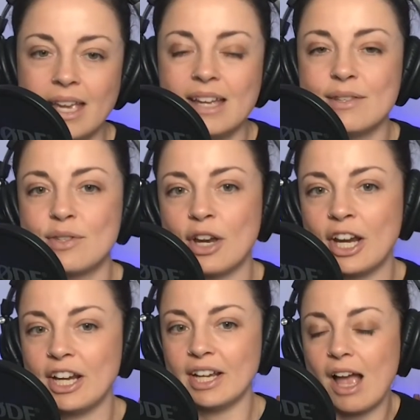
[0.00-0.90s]

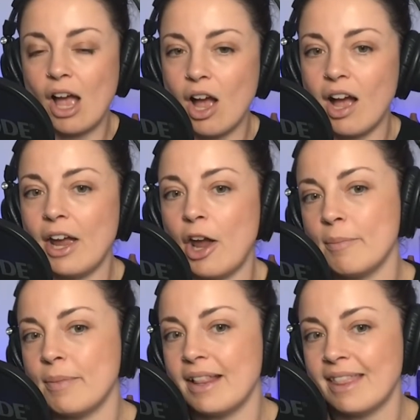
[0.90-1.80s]
So I hope
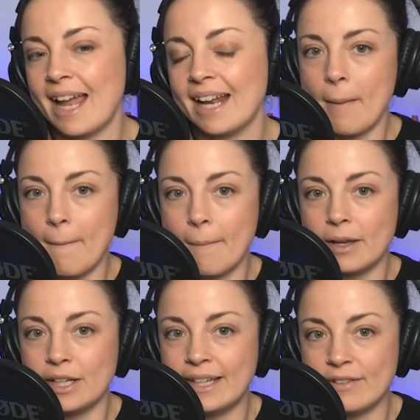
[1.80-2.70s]
that that
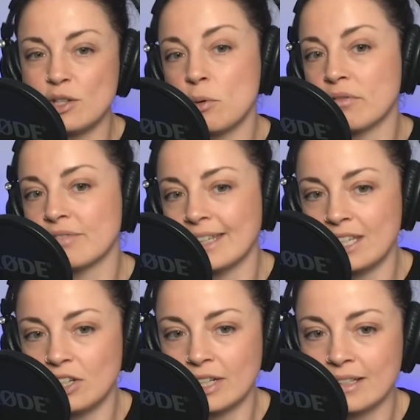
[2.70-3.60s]
gives you a really
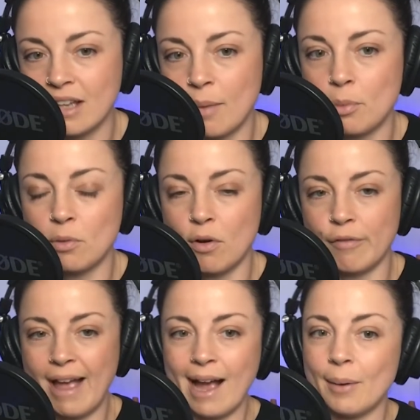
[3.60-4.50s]
good example of
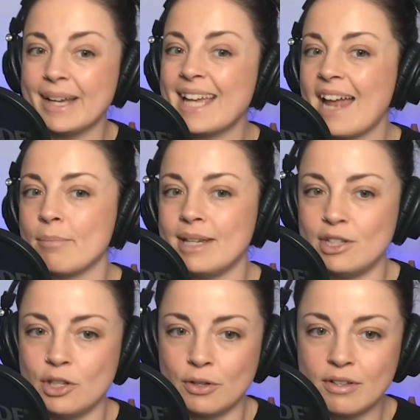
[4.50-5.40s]
how it can be
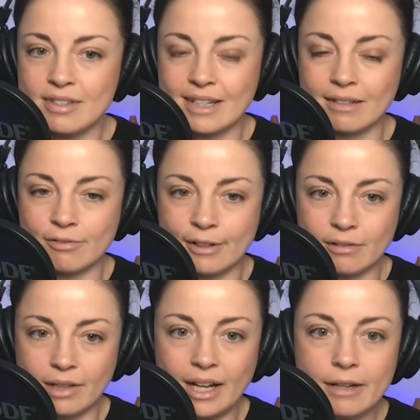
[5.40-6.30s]
used in real
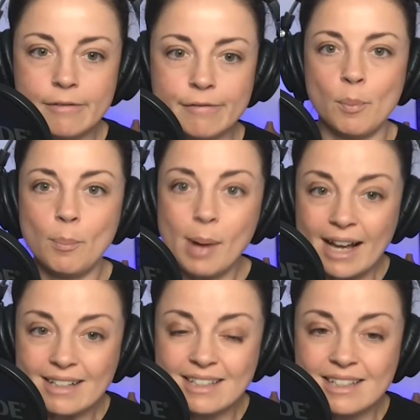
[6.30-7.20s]
life.
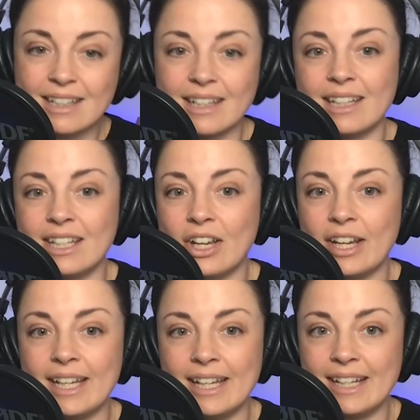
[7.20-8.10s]
But, you know,
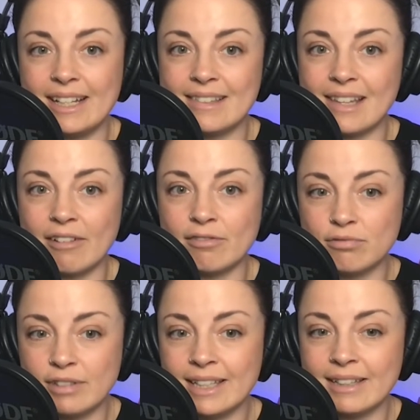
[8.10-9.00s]
it is a
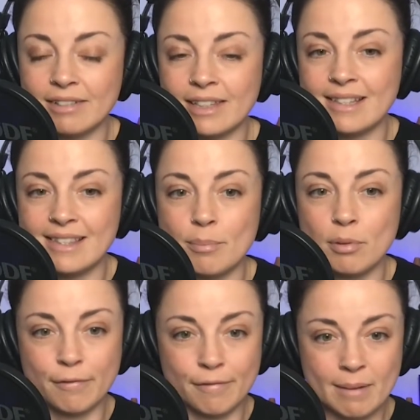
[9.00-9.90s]
really, really simple
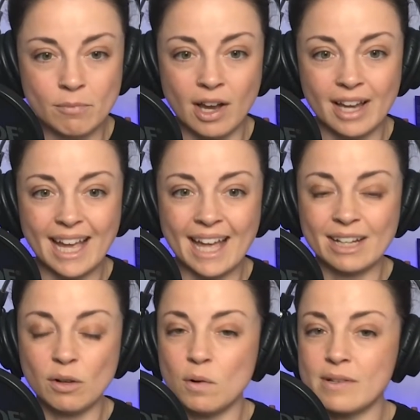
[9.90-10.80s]
framework, and
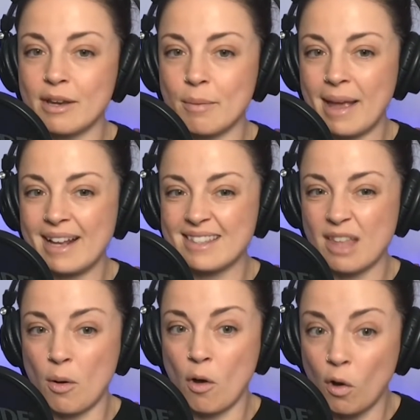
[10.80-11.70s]
it also makes the
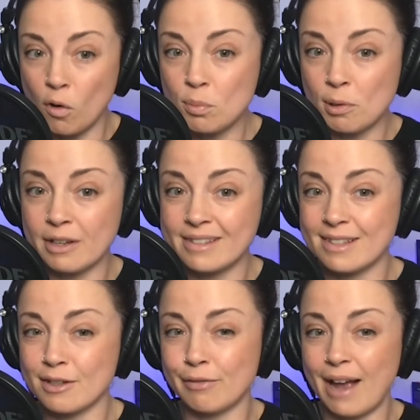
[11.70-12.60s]
whole process
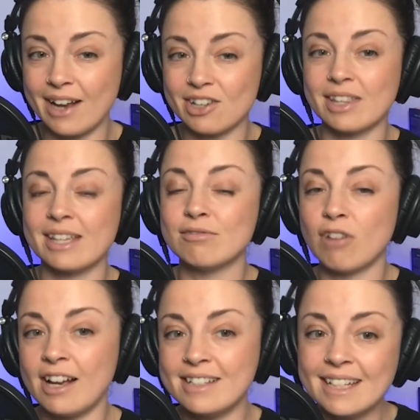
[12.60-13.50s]
of actually
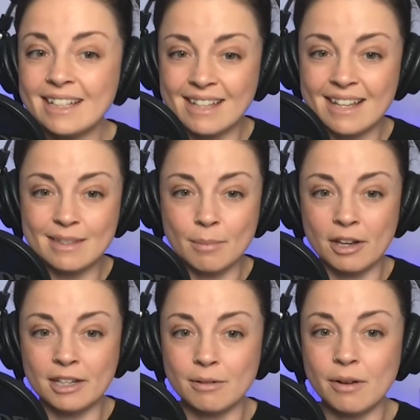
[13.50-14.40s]
writing a
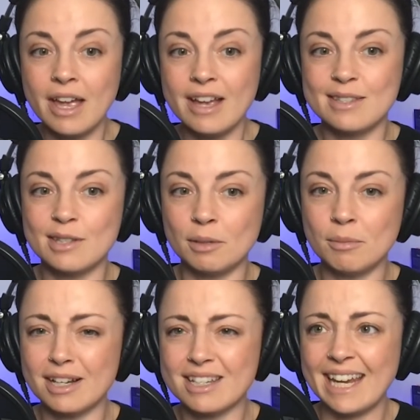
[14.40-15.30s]
testimonial so
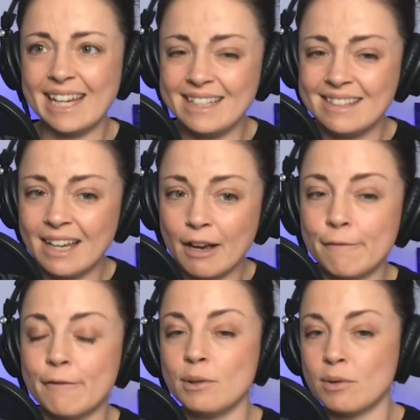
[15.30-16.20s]
much easier
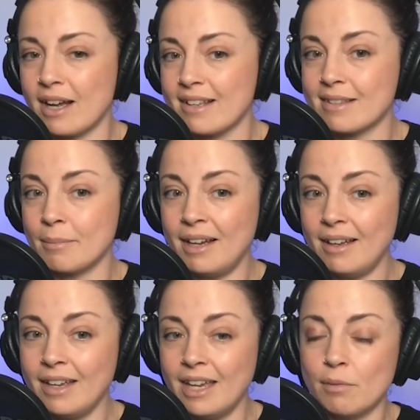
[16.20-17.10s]
for your customer,
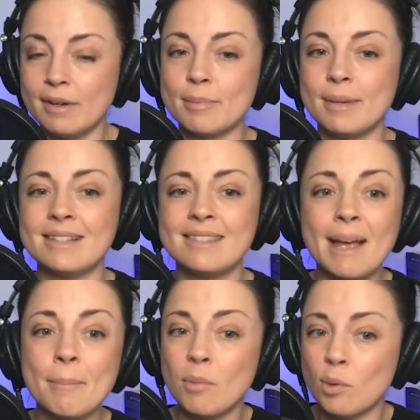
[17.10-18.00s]
which means they're
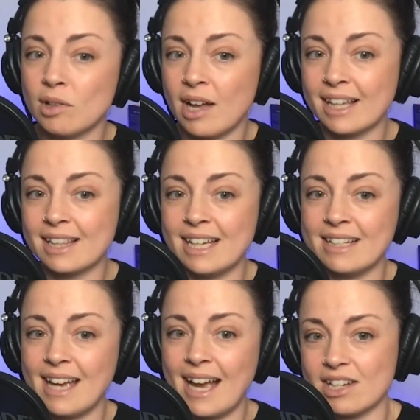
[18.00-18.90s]
more likely
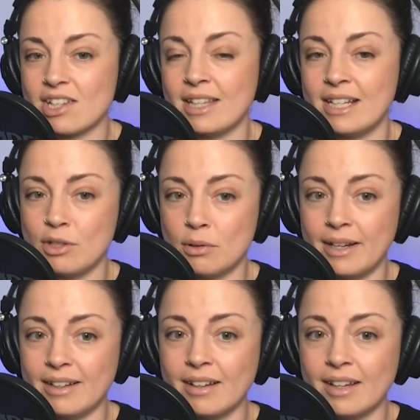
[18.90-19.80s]
to actually do
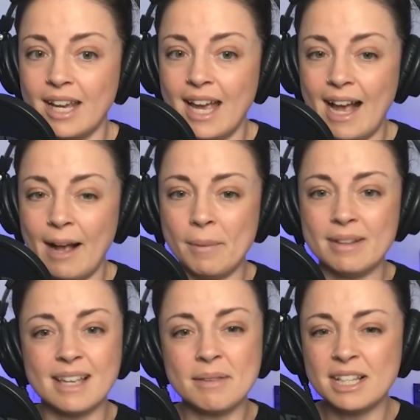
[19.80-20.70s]
it. Um, and
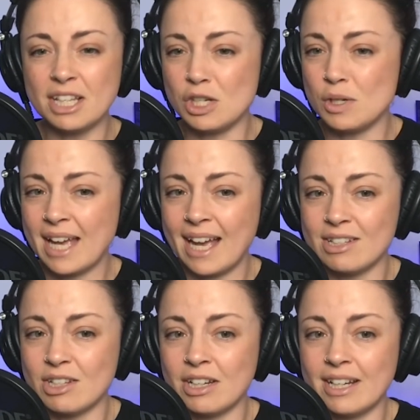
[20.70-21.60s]
something that you can
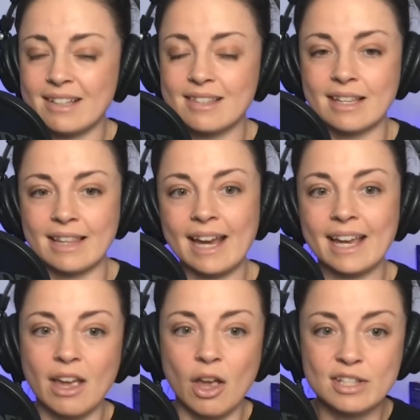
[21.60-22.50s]
do is to like
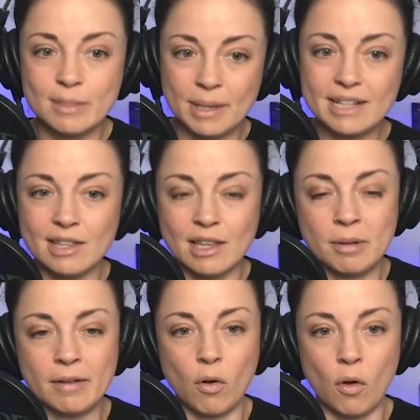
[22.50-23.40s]
speak to them
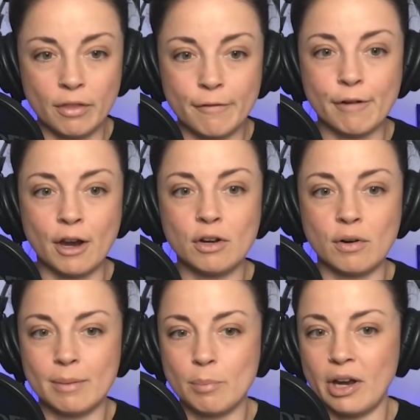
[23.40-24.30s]
in, on the phone or
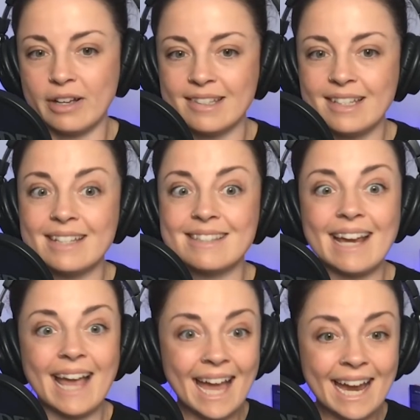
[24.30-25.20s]
in person and say,
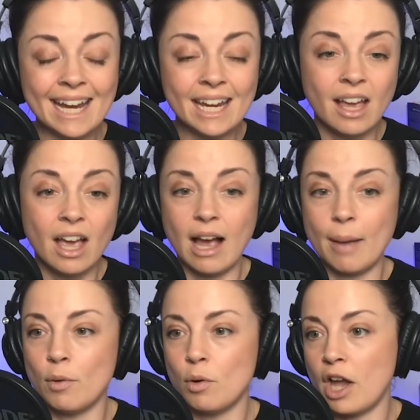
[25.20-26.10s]
hey,
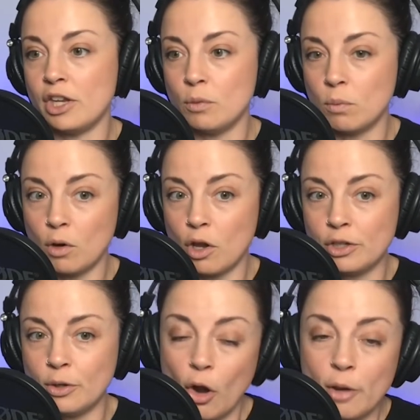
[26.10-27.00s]
um, are you are
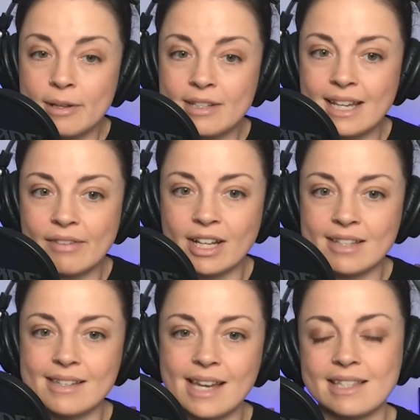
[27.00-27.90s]
you open to giving us
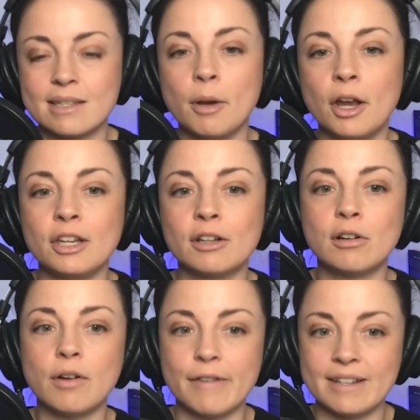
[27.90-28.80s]
a
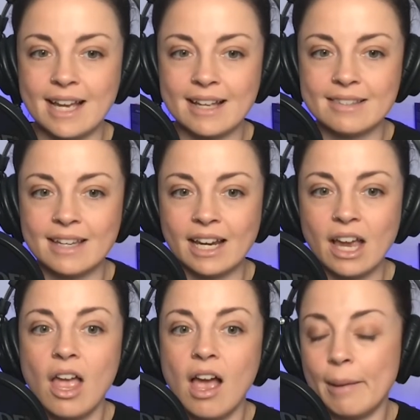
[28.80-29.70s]
testimonial? Fantastic.
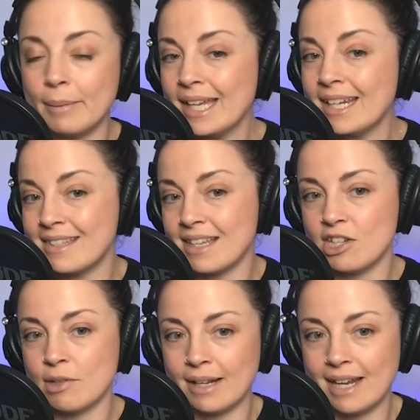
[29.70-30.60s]
I'm going to send
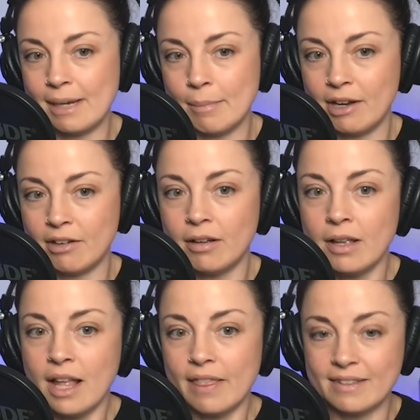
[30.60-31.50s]
you an email.
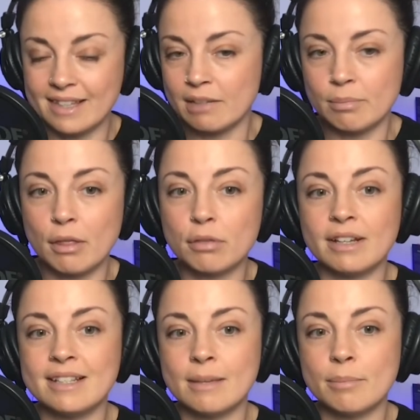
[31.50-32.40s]
There's going to be
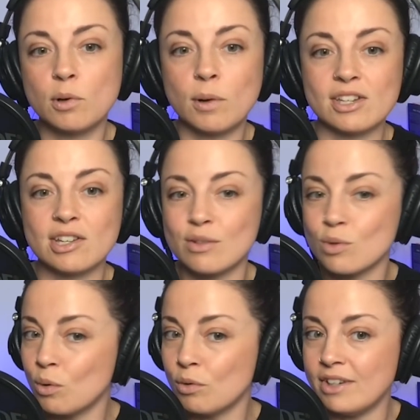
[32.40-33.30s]
three simple questions.
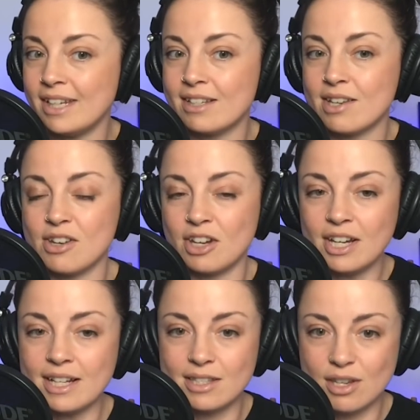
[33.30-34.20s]
All you need to do
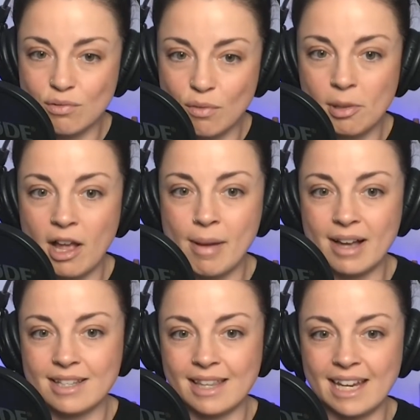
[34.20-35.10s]
is just reply back
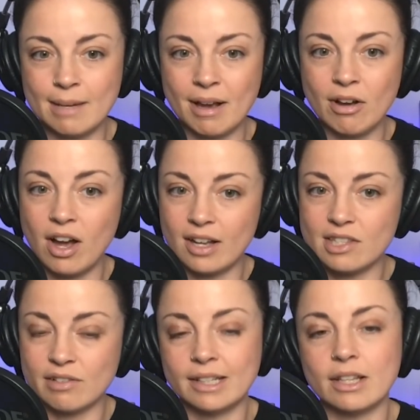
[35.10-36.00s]
to the email
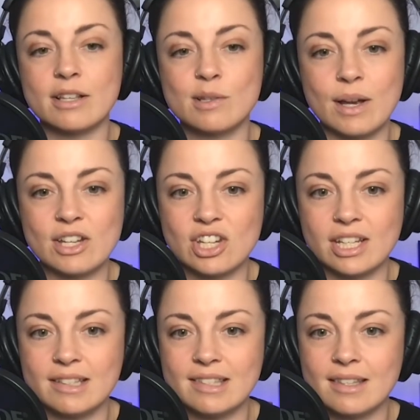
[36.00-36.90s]
answering those
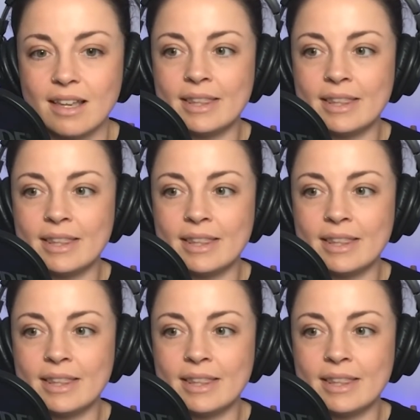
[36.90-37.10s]
questions.